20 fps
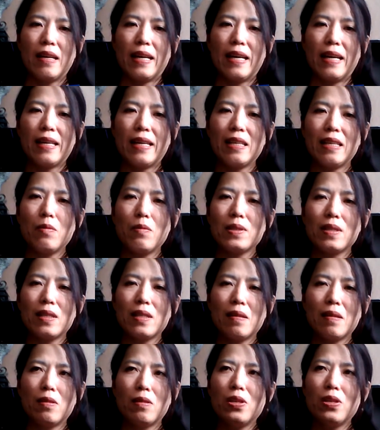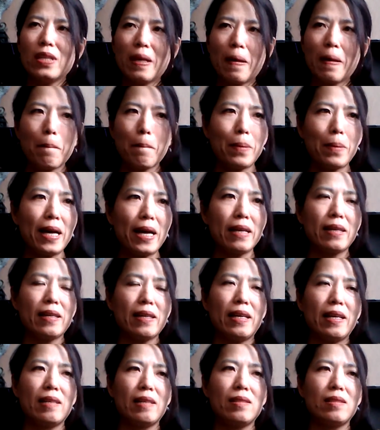And he was looking back
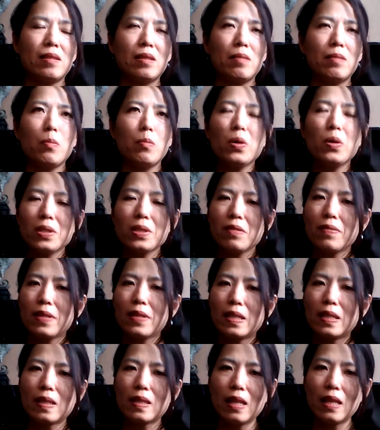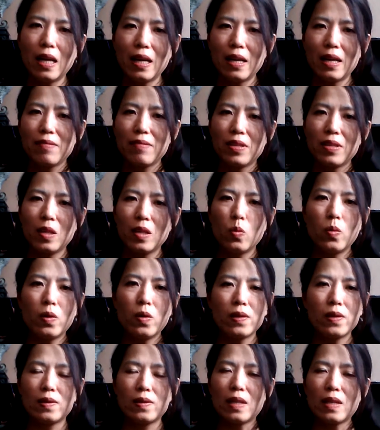at most of his life, he
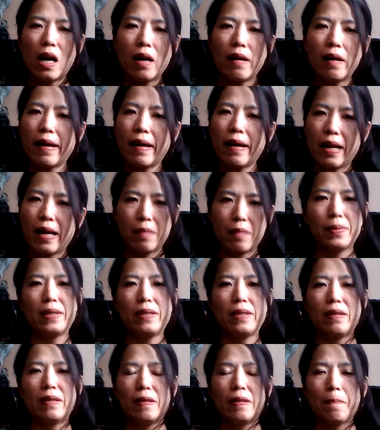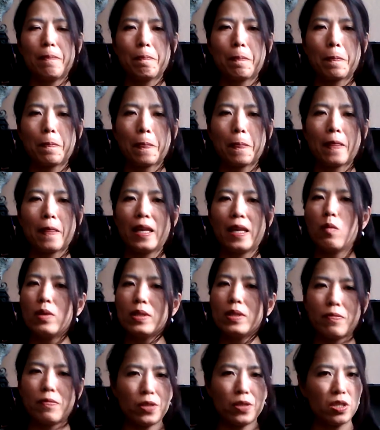was unhappy. He
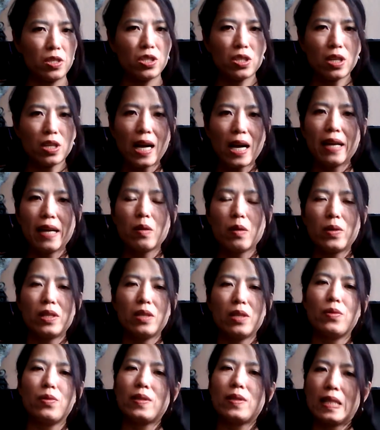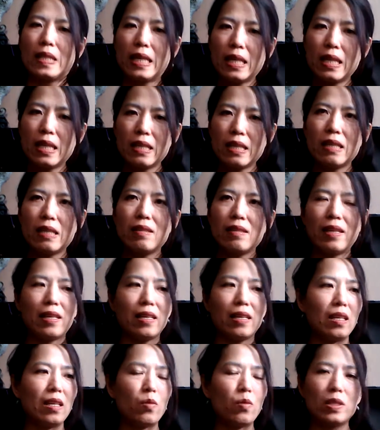was very shy when he was a kid, and
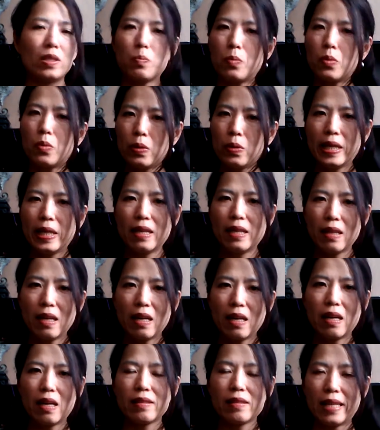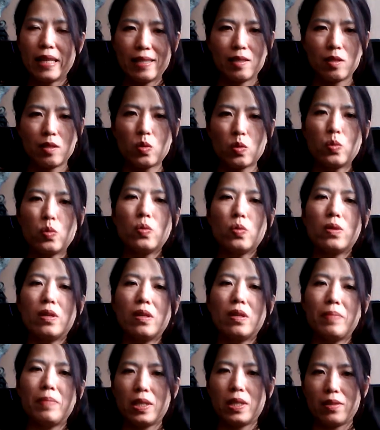he was bullied a lot at school
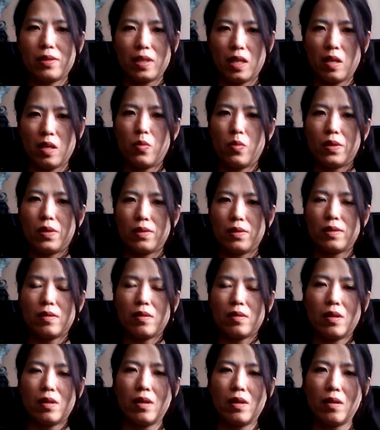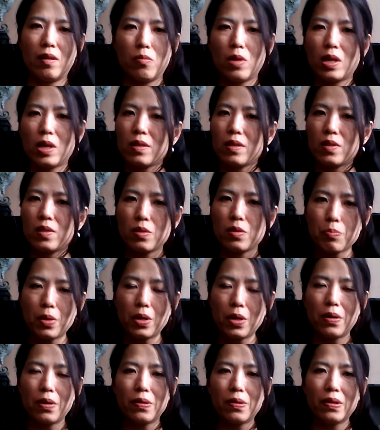because he was rather
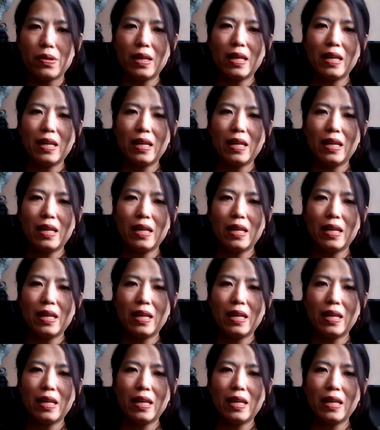small.